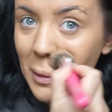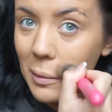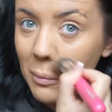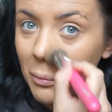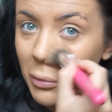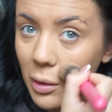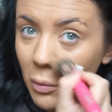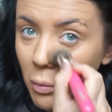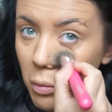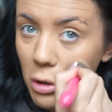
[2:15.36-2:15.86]

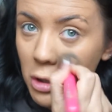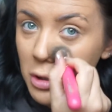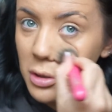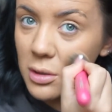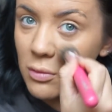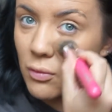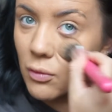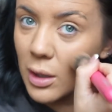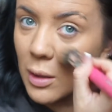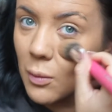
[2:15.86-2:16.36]
but it
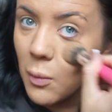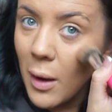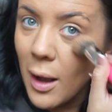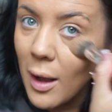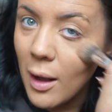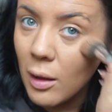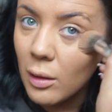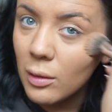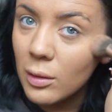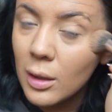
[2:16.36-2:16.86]
washes really
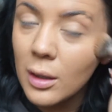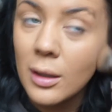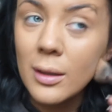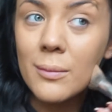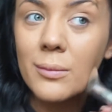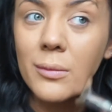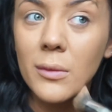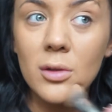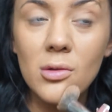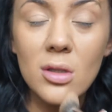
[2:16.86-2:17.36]
well.
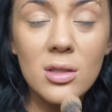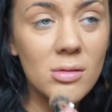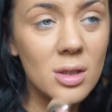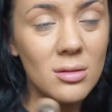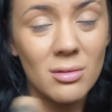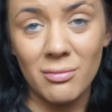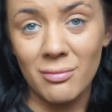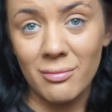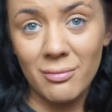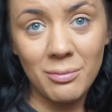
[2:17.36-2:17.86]
It's just
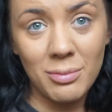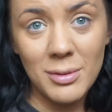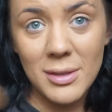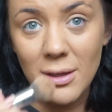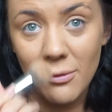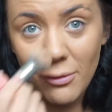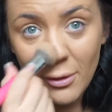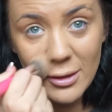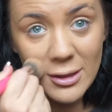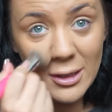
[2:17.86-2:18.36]
really
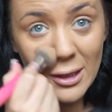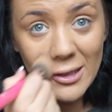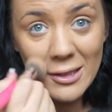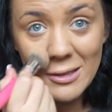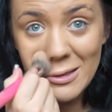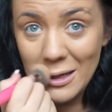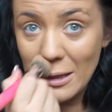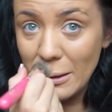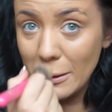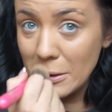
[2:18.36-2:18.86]

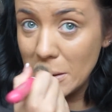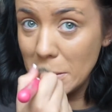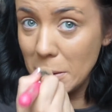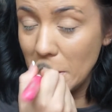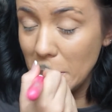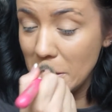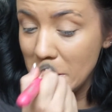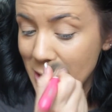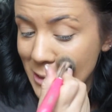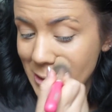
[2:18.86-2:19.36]
fantastic, to be
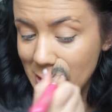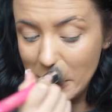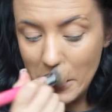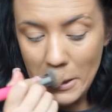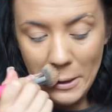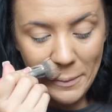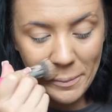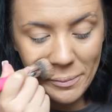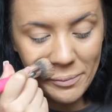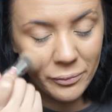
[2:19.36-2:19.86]
honest.
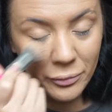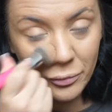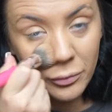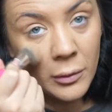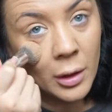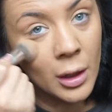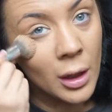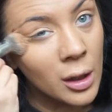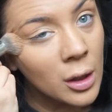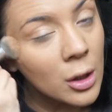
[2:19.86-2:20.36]

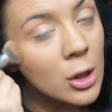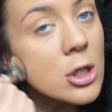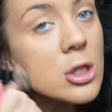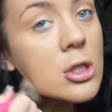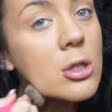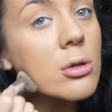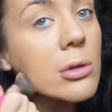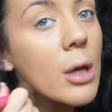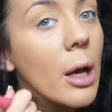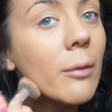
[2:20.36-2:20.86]

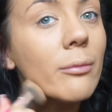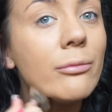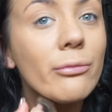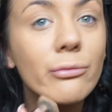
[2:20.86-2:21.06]
So yeah.